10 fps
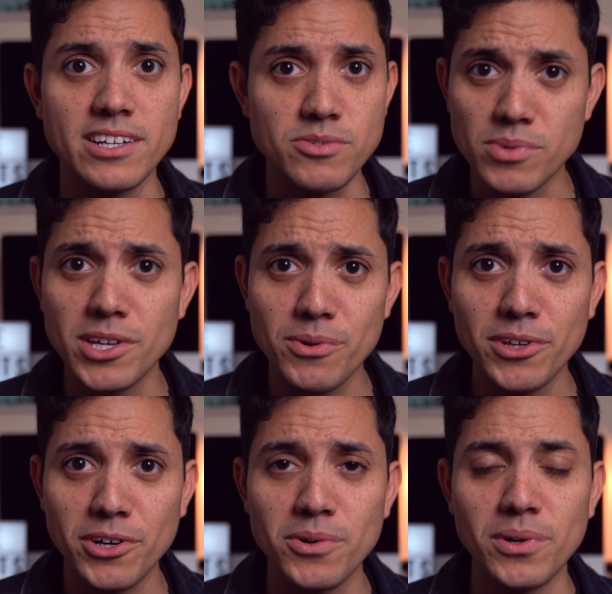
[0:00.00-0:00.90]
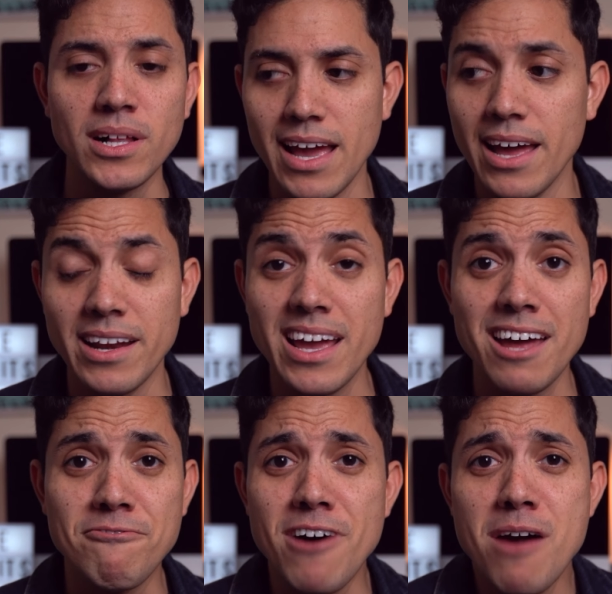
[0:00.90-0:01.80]
It's really, really cool. And
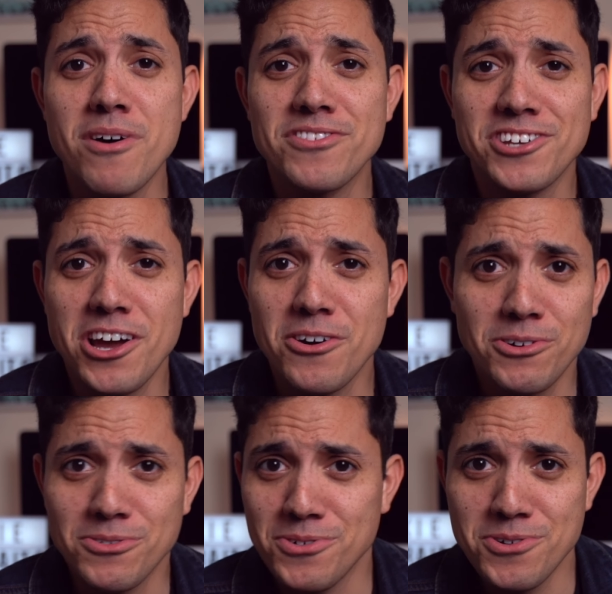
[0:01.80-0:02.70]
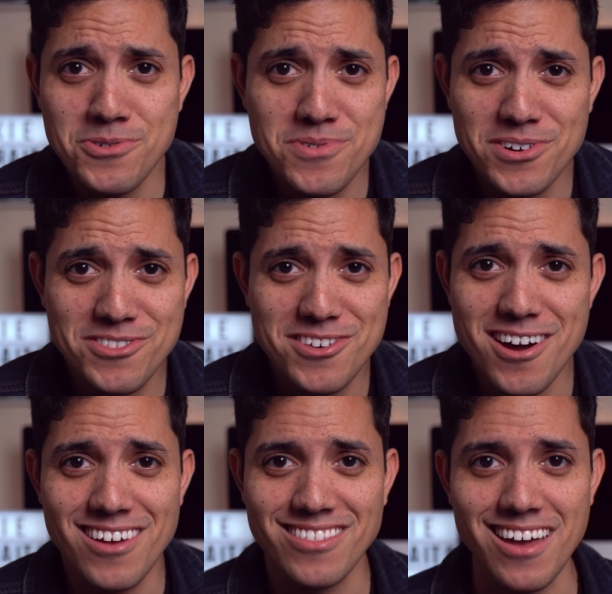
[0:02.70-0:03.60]
again, 5 months ago, who would have
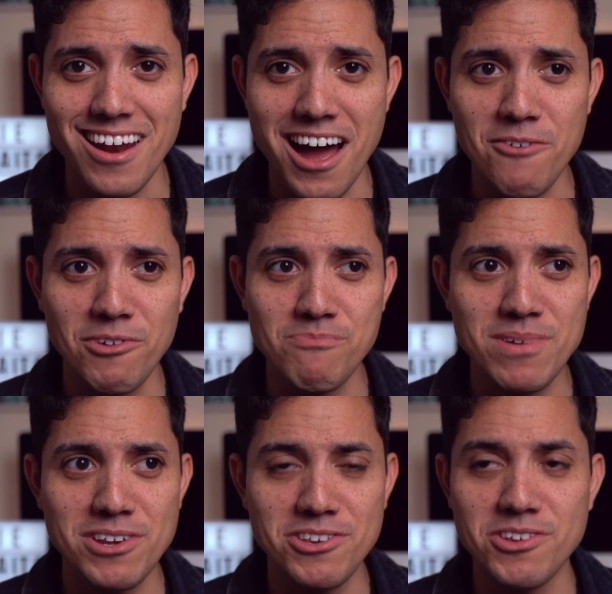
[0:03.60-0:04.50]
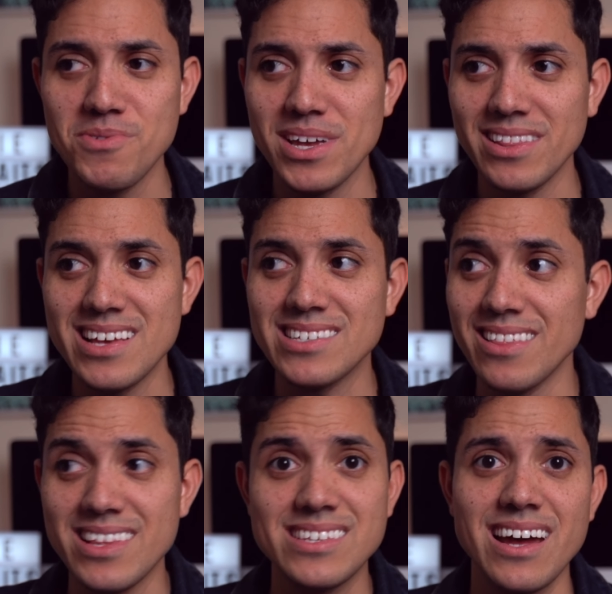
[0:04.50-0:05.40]
thought that I would be doing this
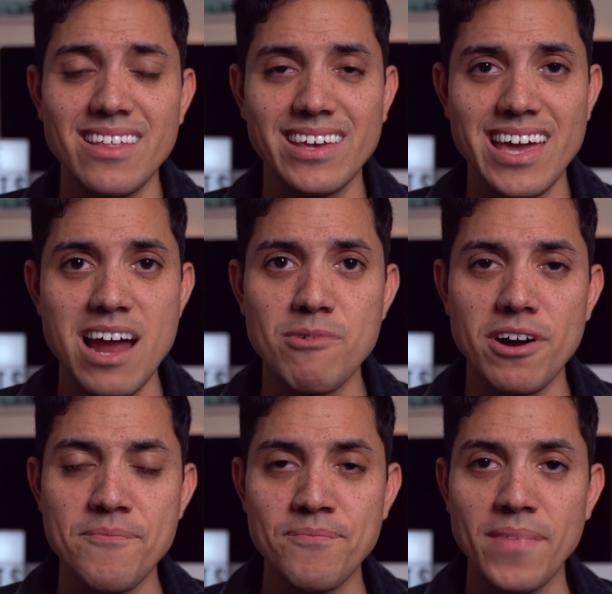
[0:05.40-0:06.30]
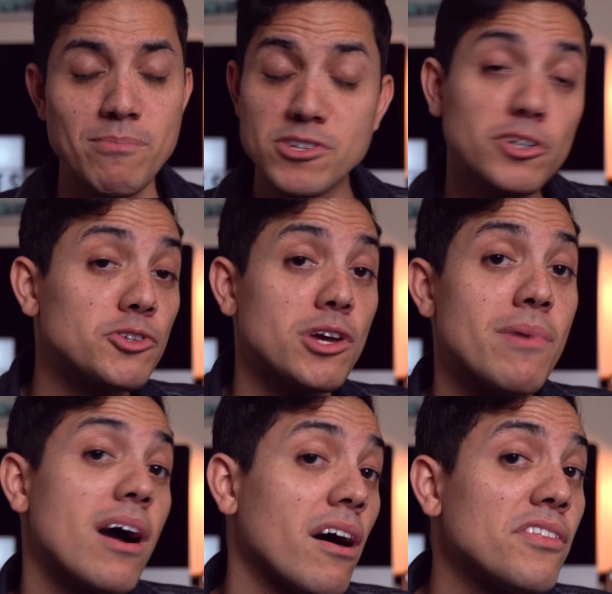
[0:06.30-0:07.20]
on this side of the camera? I'm still doing
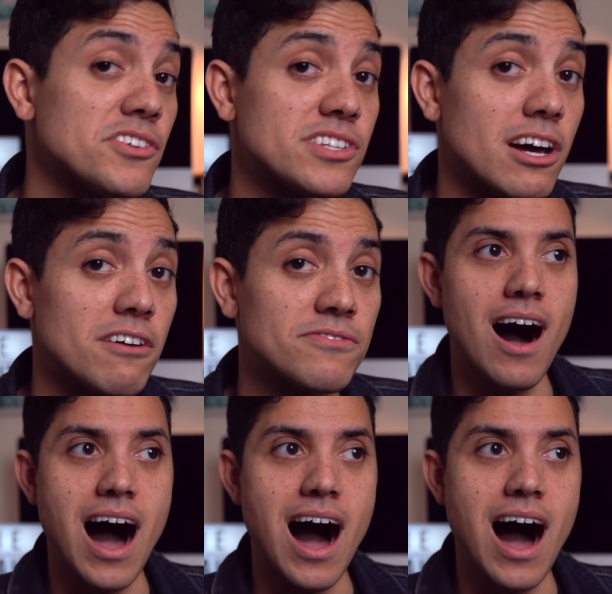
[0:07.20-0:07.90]
my other stuff.